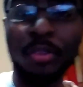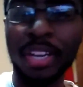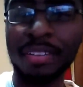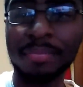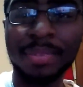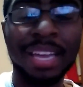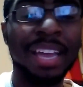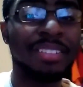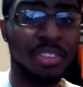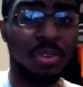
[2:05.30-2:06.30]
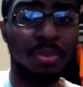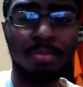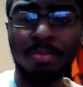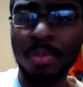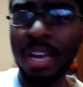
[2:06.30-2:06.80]
Three, two,
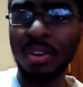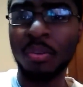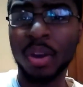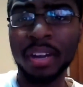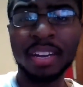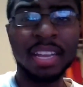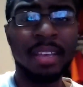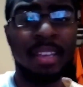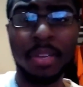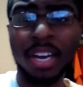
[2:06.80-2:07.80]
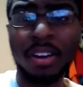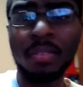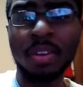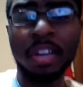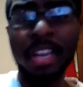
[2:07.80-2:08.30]
one. Here we go.
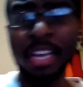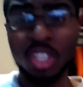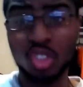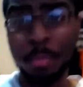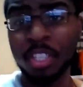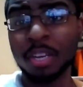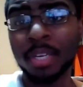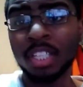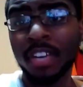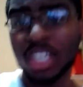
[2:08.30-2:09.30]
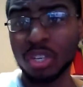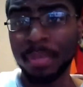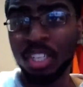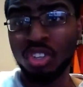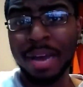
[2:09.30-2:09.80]
Drippity the motherfucker,
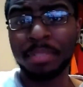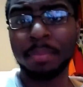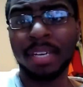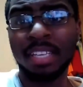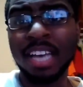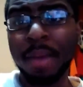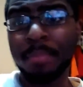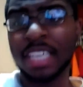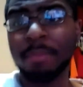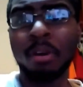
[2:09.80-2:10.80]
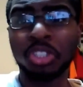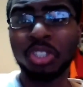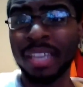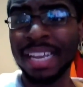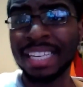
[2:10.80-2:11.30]
drippity drop, tippity top, keep on
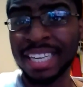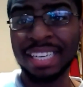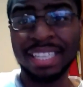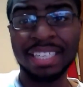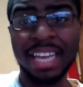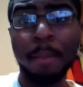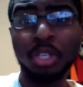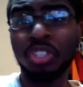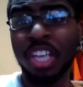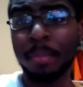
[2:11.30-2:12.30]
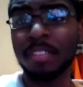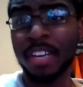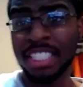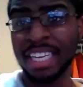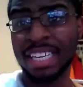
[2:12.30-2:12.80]
talking that shiggity shit. I'ma shoot you
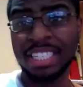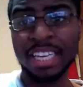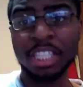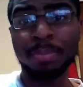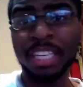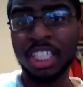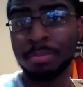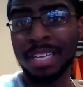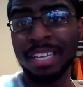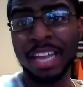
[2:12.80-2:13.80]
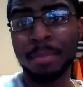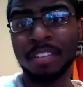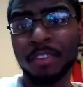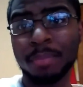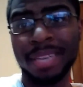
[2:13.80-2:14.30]
motherfucking shiggity shit, spiggity spit like
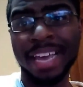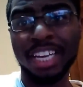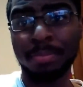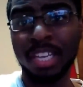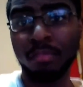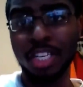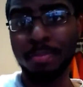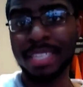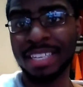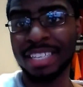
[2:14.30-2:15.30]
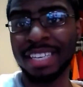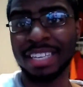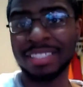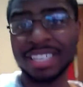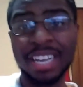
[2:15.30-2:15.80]
motherfucking banana split. Rich bitch get a
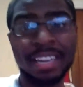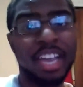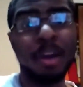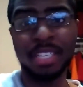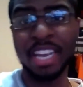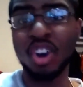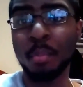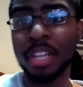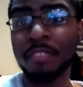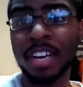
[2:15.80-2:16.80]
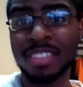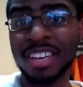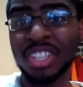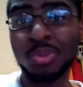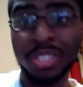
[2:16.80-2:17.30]
six stitch. They call me J Cole, motherfucking
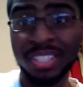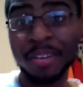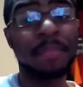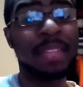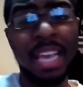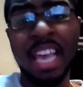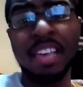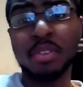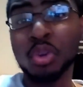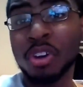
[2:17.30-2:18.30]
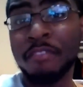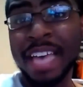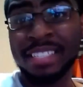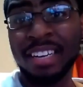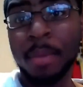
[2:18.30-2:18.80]
tongue twister. If you can do it
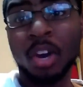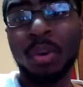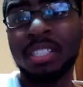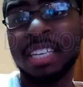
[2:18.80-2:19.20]
faster than me, I don't